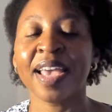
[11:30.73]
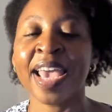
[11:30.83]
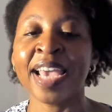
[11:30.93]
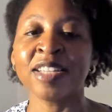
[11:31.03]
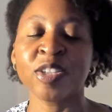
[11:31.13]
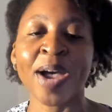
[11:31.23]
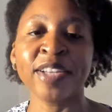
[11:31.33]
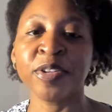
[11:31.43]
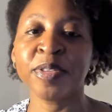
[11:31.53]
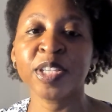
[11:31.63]
And so I
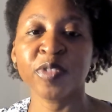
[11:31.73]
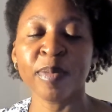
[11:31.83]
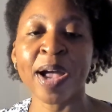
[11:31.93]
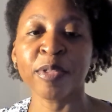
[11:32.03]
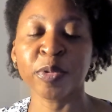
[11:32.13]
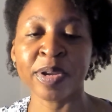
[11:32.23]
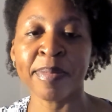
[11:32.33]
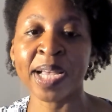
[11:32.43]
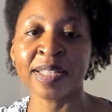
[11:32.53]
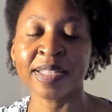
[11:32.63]
do this for about 3
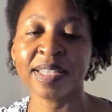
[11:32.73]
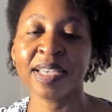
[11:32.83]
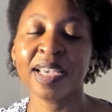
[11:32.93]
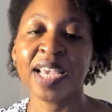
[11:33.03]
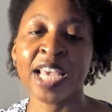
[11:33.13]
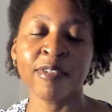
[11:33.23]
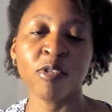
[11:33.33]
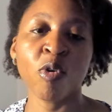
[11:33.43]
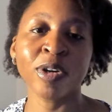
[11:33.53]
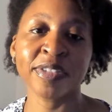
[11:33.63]
months. And of
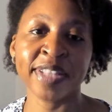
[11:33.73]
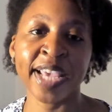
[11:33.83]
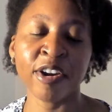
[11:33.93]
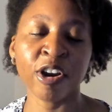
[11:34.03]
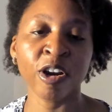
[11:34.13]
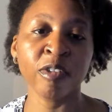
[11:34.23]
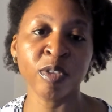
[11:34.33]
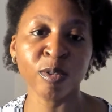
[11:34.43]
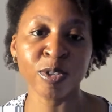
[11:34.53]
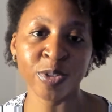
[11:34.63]
course, they curve
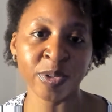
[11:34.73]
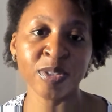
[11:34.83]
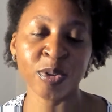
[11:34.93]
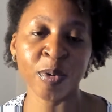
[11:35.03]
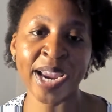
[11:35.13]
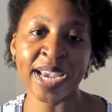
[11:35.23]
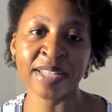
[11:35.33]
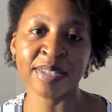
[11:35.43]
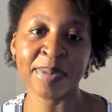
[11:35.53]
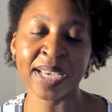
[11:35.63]
those students'
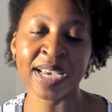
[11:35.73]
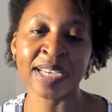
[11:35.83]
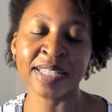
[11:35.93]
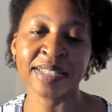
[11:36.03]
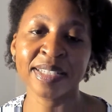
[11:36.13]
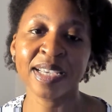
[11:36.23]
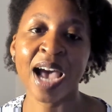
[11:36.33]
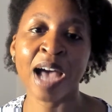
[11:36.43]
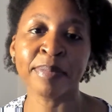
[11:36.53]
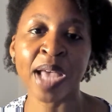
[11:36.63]
grades because
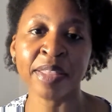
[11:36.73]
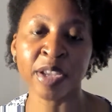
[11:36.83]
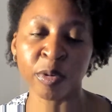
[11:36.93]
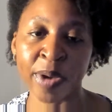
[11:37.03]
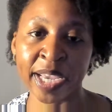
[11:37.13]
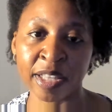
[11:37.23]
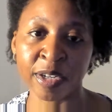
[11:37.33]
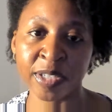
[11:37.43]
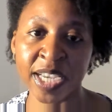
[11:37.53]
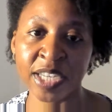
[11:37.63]
I'm not their
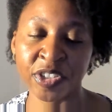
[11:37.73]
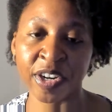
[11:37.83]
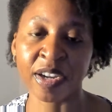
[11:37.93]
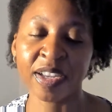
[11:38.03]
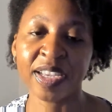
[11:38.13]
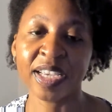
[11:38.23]
regular teacher.